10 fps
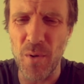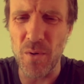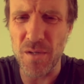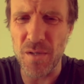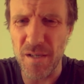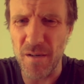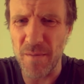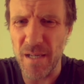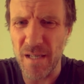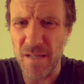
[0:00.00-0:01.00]
books. You know what I
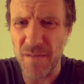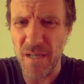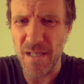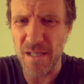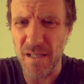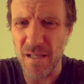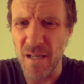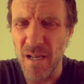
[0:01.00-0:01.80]
mean? Let's face it.